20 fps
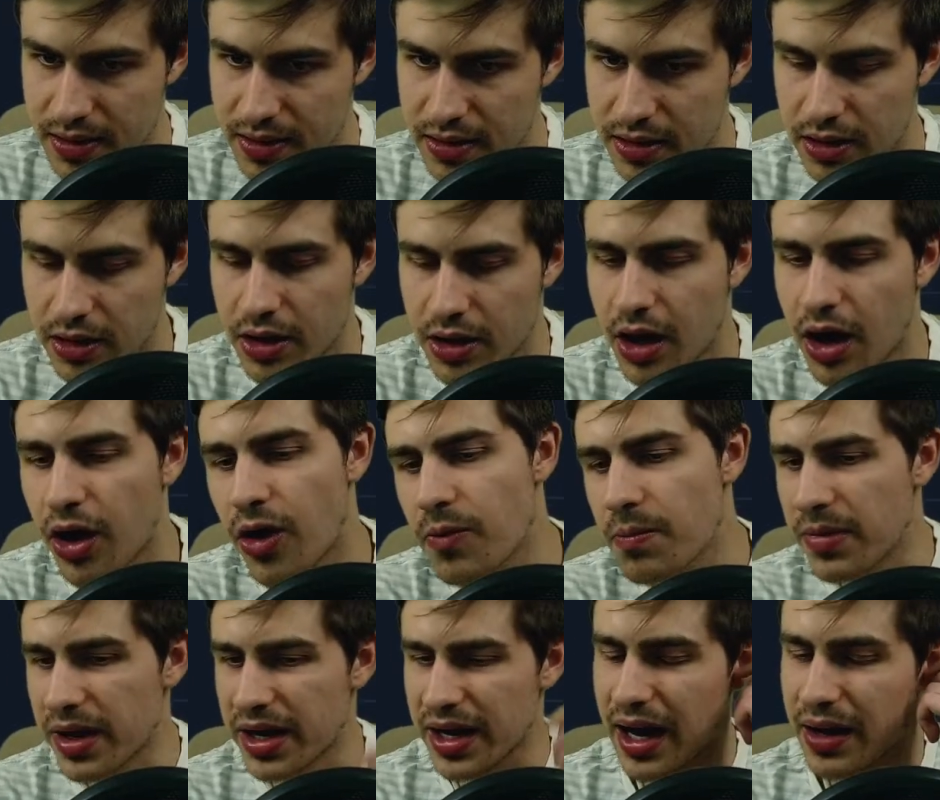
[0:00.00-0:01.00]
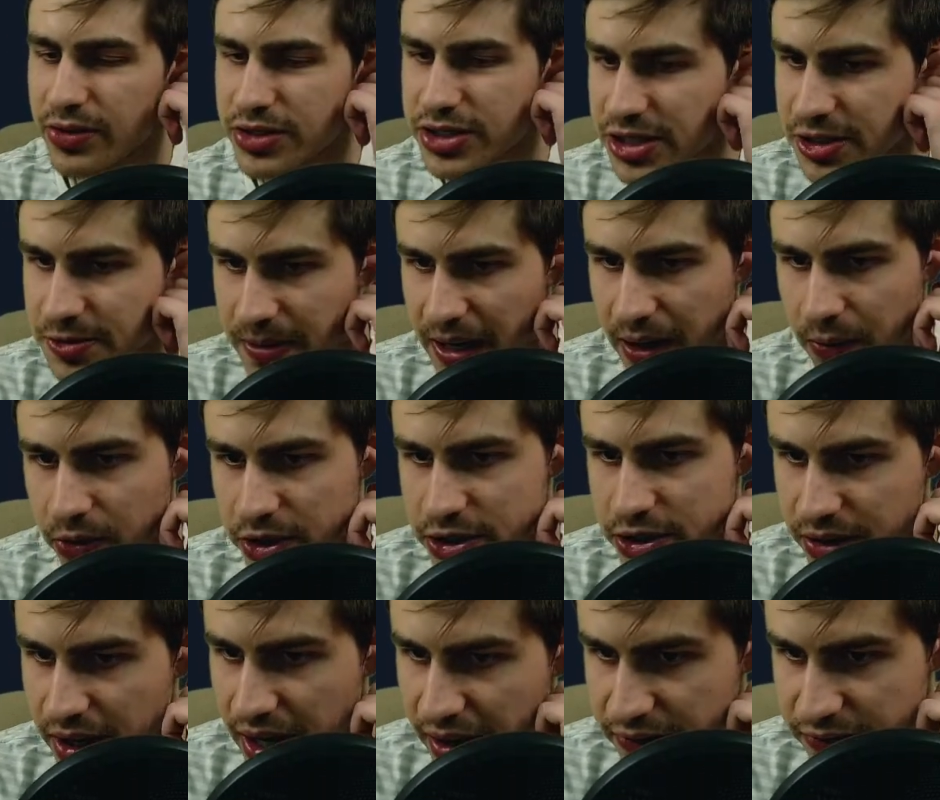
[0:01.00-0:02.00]
No, man. I would just play what
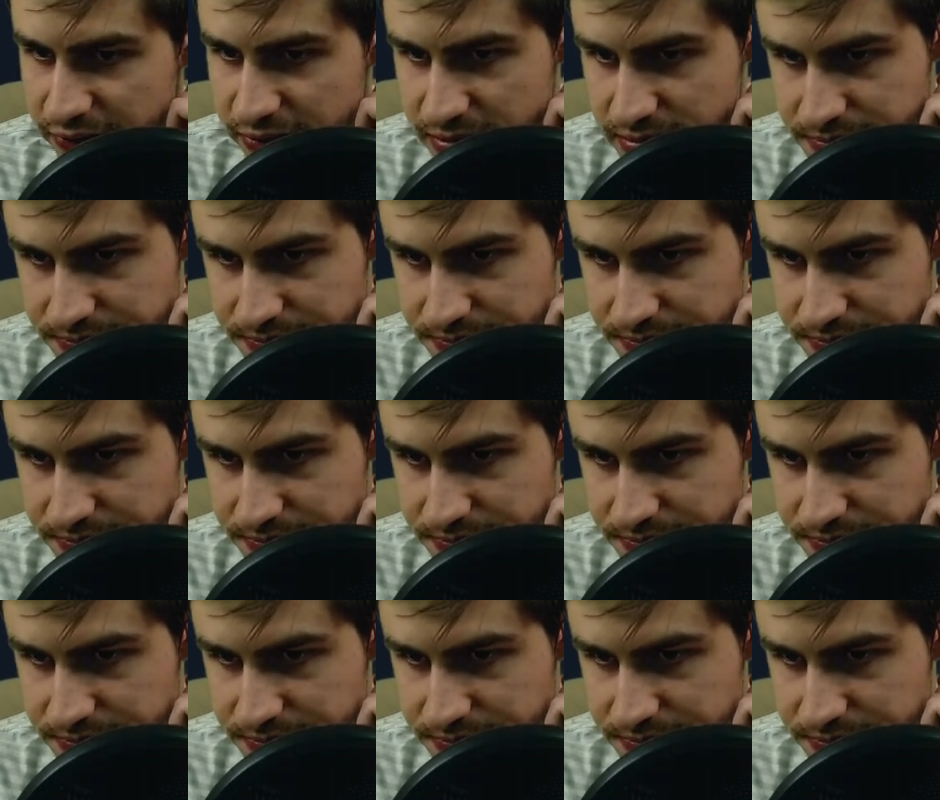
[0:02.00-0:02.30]
you have.